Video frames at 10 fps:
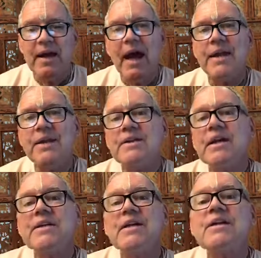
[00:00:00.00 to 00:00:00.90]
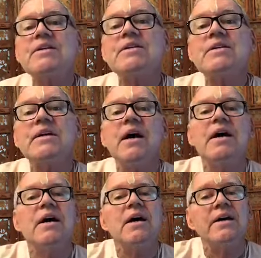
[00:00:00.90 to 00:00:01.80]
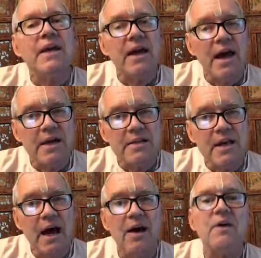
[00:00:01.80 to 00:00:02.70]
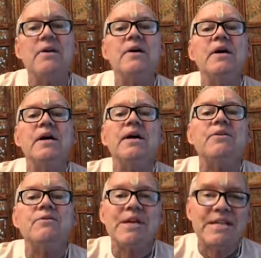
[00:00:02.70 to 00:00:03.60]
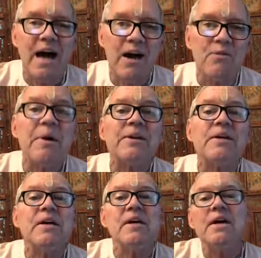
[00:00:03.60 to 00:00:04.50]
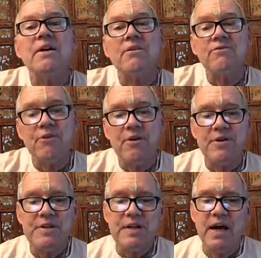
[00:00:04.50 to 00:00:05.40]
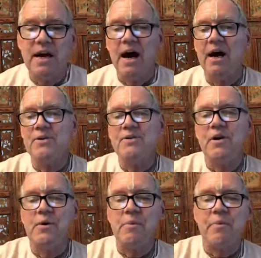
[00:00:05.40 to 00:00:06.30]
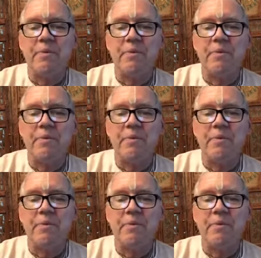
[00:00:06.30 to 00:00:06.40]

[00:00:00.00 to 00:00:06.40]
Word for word: And he did this in exile, in retirement, in a forest ashram.